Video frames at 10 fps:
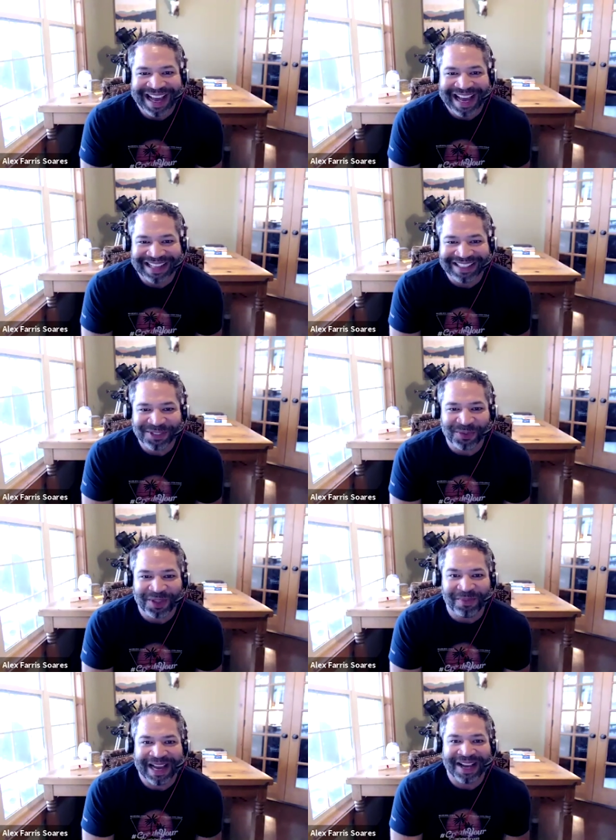Alex with
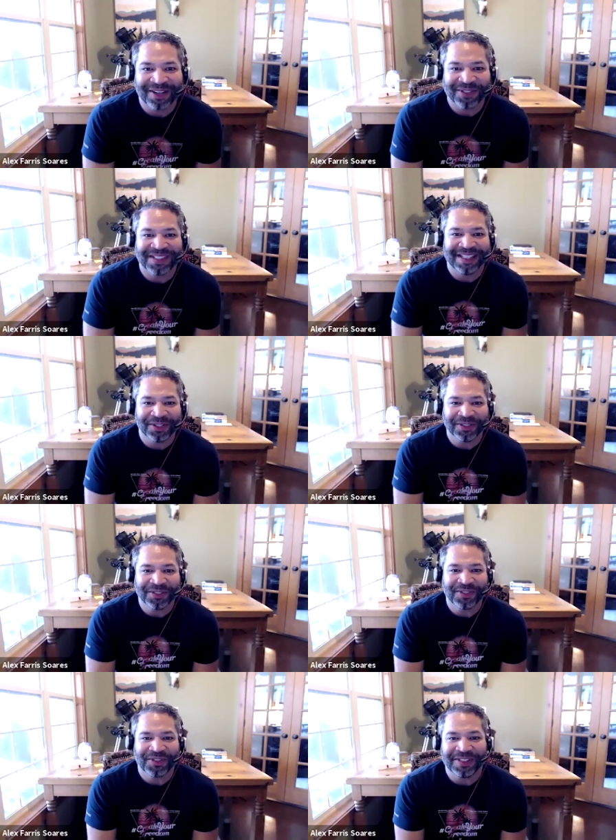My House Deals.
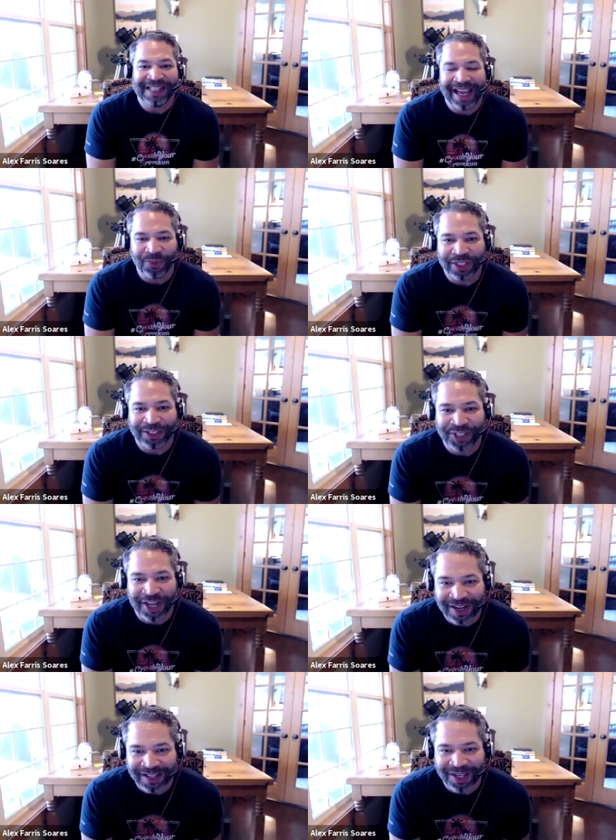Today we are
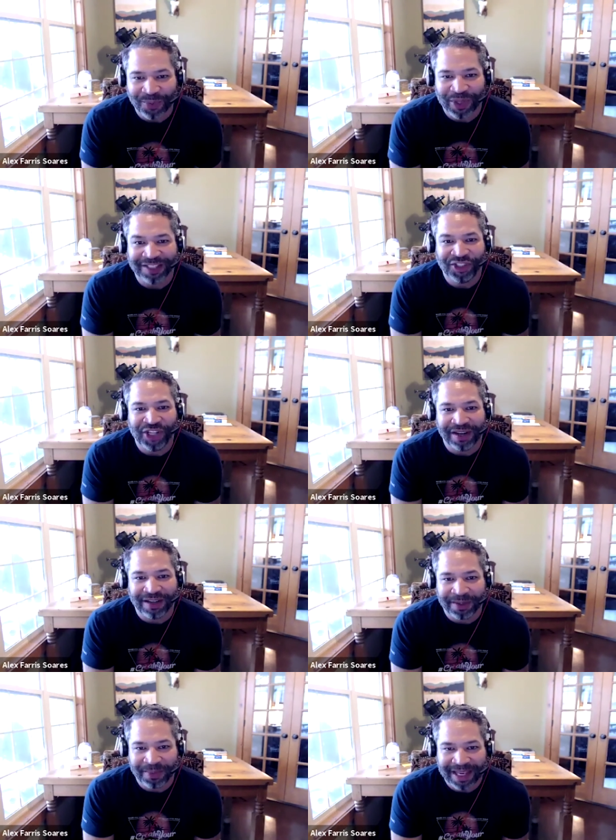talking with
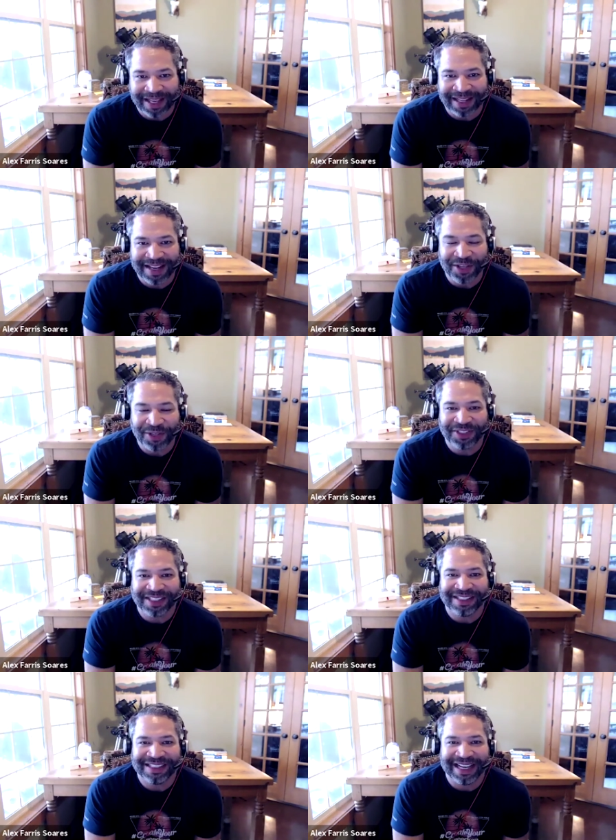Jeremy in
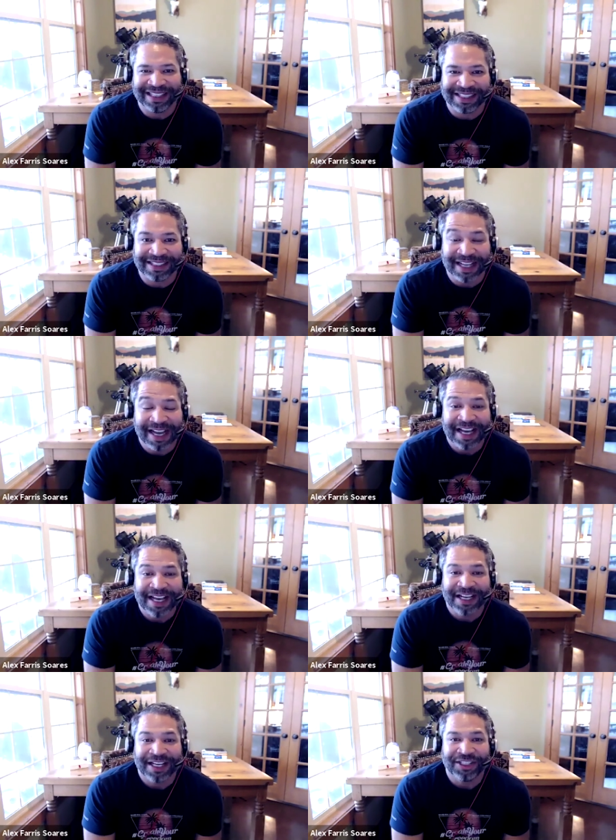Houston, Texas.
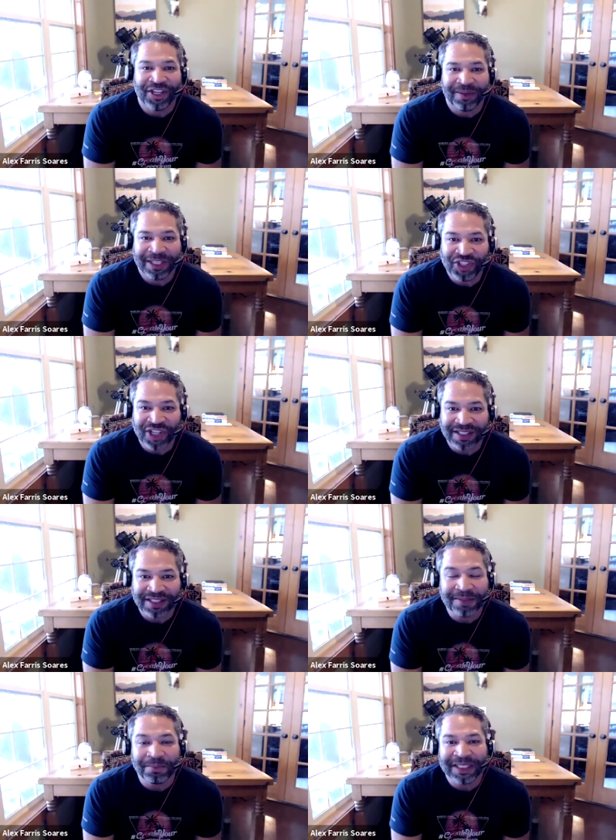Jeremy just
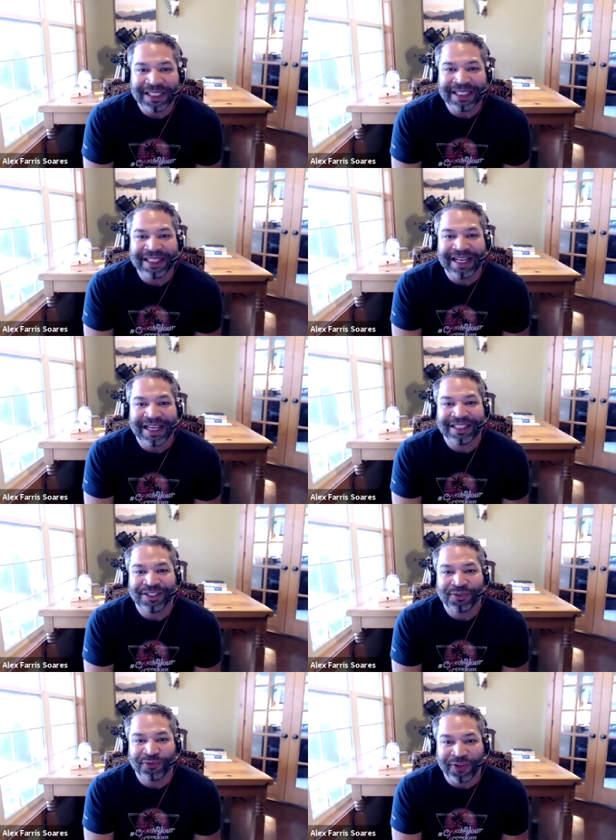completed his
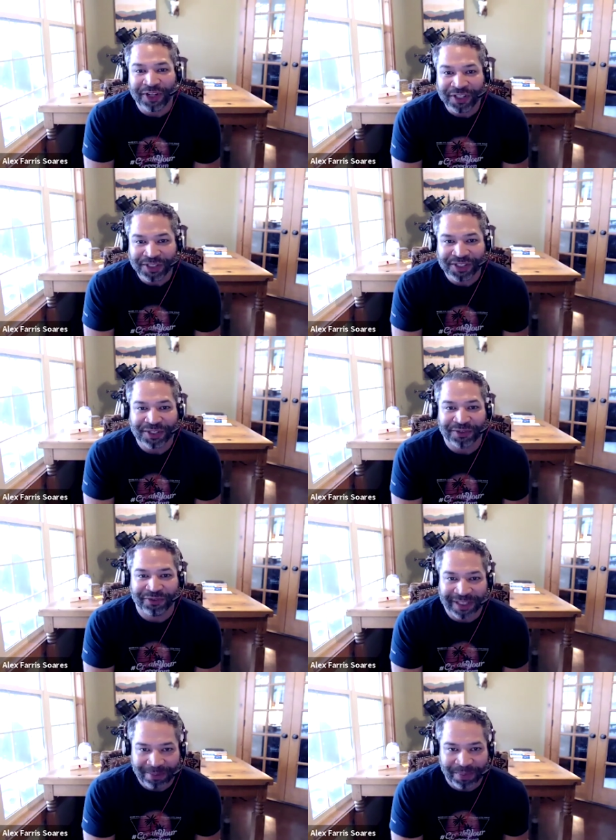first
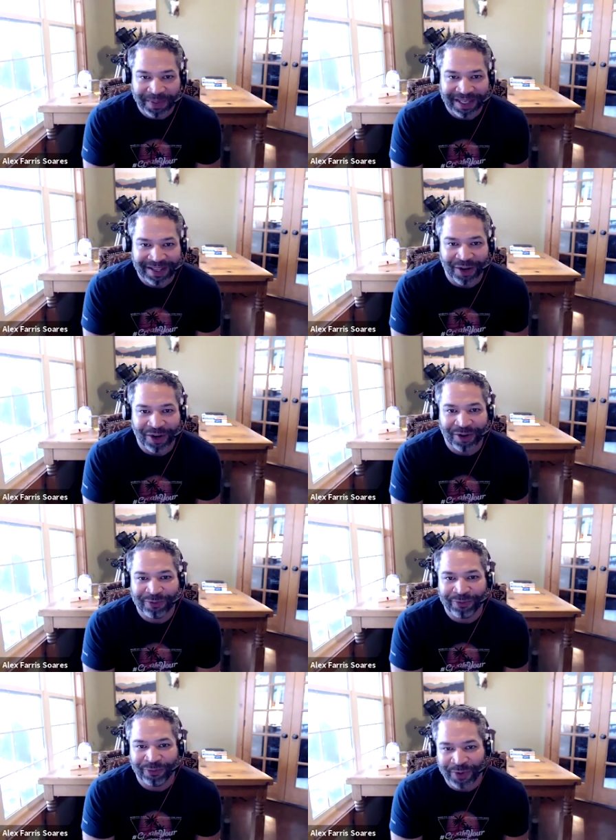flip
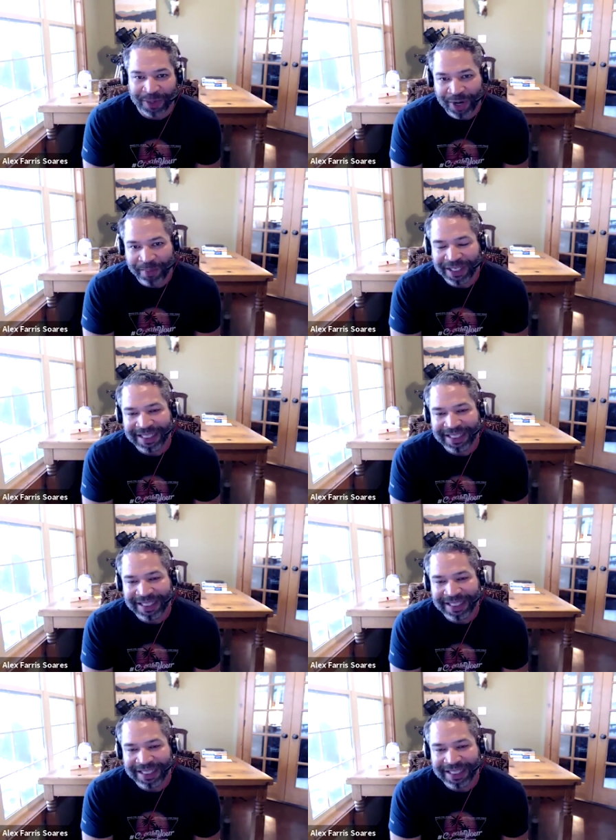for a property that